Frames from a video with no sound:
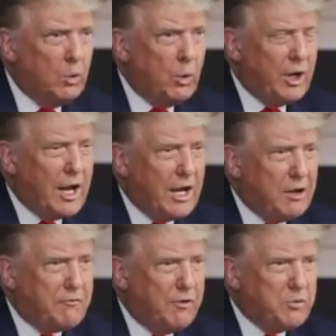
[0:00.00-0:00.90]
We got
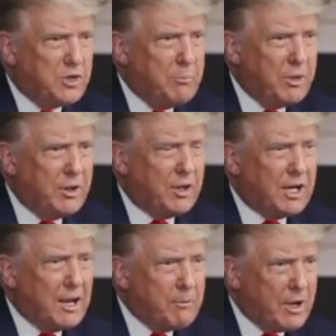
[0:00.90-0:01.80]
hit from something that
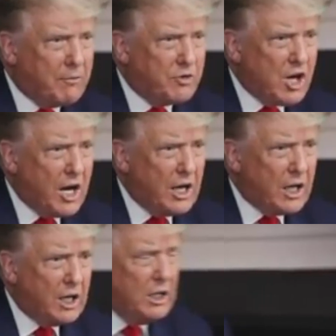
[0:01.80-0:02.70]
came out of China.